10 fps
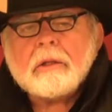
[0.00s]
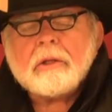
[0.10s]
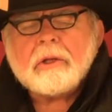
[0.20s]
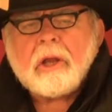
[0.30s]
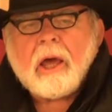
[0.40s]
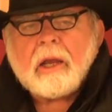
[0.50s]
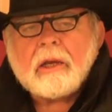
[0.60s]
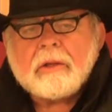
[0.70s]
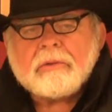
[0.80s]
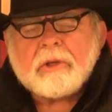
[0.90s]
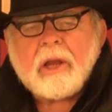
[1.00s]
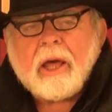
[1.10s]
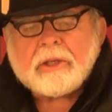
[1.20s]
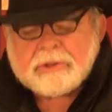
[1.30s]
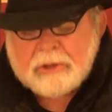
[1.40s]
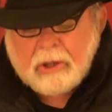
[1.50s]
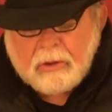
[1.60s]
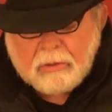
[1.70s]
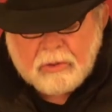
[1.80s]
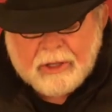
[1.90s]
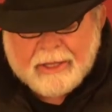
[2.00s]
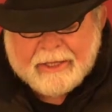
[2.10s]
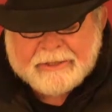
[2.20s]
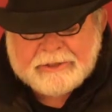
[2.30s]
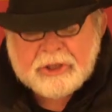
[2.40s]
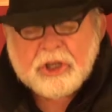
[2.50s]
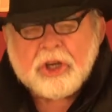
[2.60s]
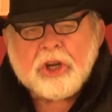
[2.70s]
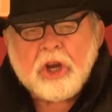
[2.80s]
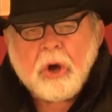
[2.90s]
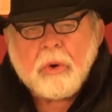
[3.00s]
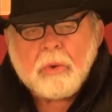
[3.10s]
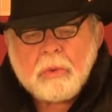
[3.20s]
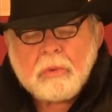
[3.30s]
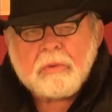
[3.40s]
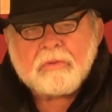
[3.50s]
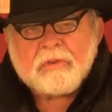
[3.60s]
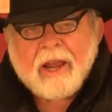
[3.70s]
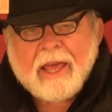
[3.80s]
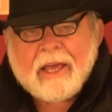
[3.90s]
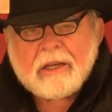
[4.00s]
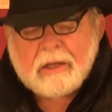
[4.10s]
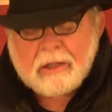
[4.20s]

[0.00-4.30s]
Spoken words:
The title of tonight's talk is No Flat